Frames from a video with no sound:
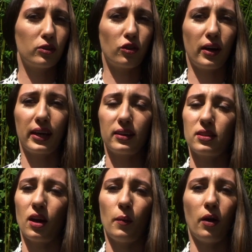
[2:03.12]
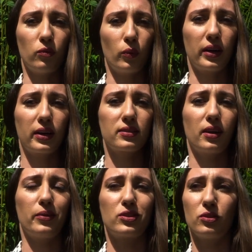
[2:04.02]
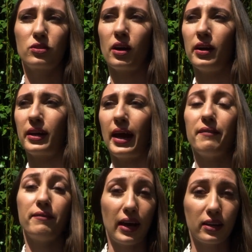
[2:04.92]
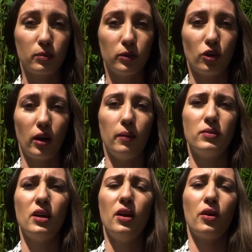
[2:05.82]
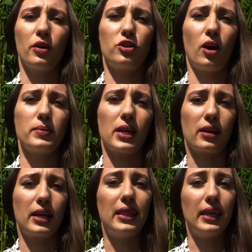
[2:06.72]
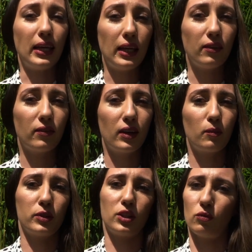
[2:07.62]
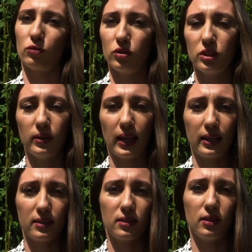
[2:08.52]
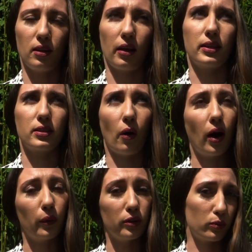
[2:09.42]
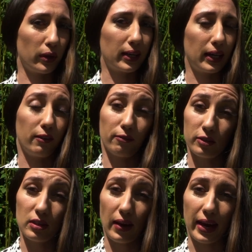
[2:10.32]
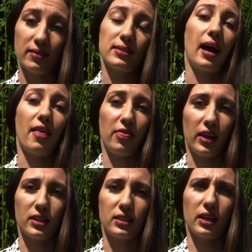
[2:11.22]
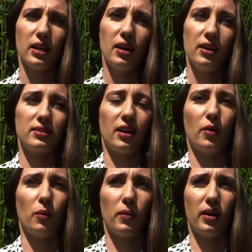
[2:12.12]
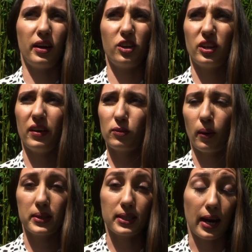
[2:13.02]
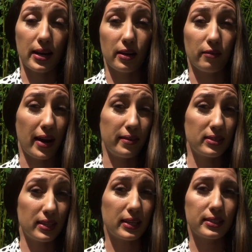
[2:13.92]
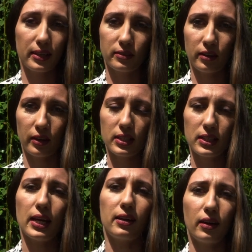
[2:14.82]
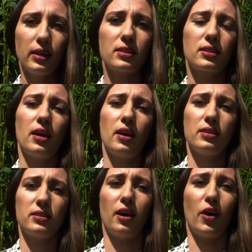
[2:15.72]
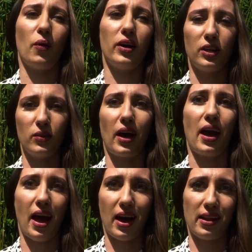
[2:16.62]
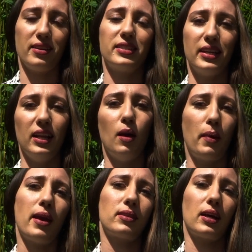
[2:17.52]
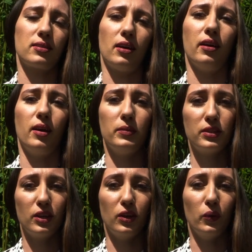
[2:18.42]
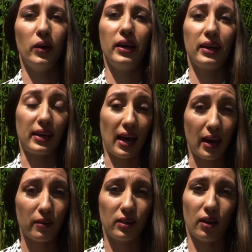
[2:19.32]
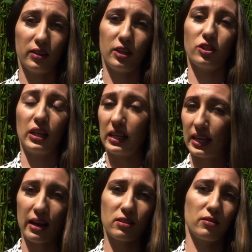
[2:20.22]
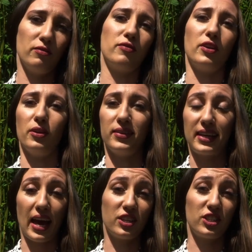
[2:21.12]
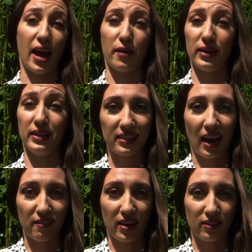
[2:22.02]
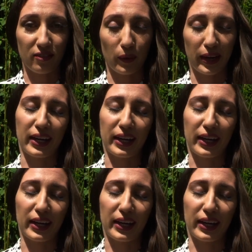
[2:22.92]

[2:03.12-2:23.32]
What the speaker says: to try and get the time off work, so it's good to kind of get flexible jobs or jobs that are in the evening but don't run too late into the night. So I was working front of house at a theatre, so my shift probably started at around 6:30 at night, so I knew that I had until about that time to get out of the audition, get some food, get showered, get ready for work.